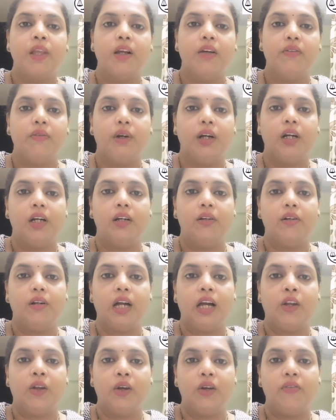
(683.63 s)

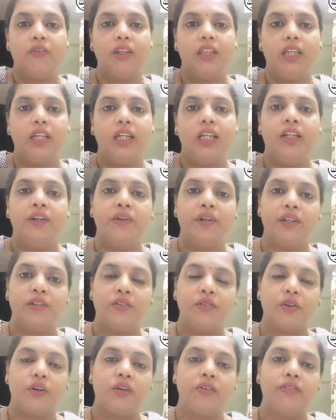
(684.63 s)
along with the
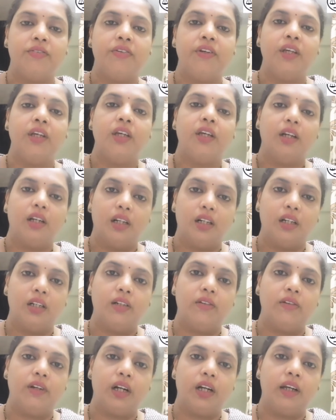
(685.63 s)
interest of
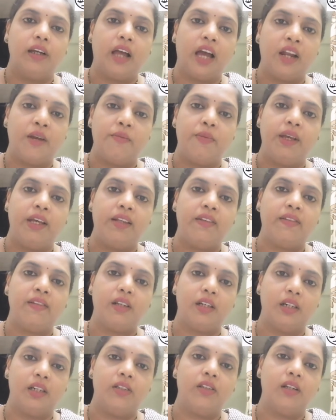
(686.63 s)
RBI's
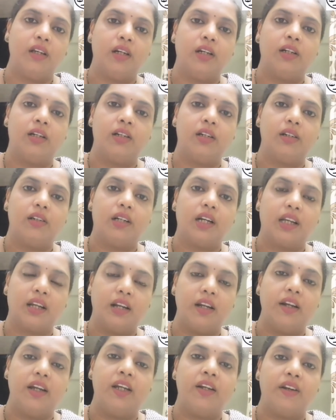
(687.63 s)

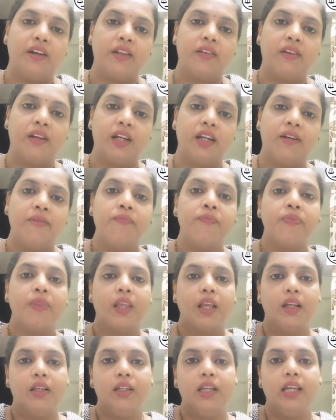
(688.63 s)
current interest rate.
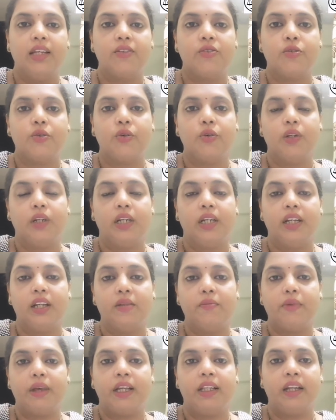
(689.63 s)
He has to
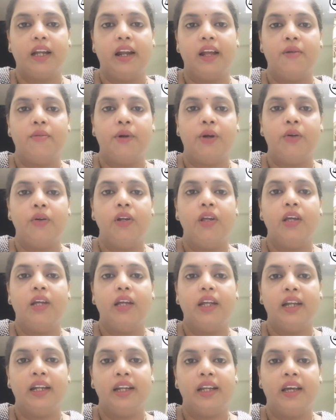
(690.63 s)
return back that amount,
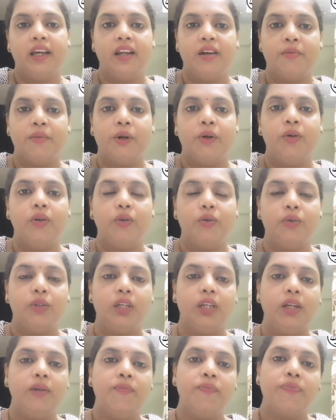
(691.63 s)
entire amount, to
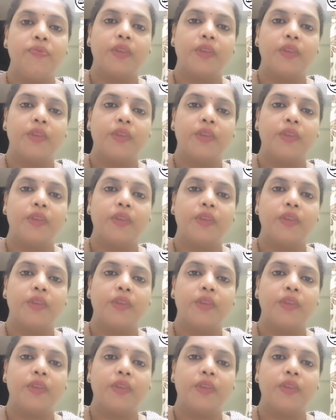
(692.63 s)
the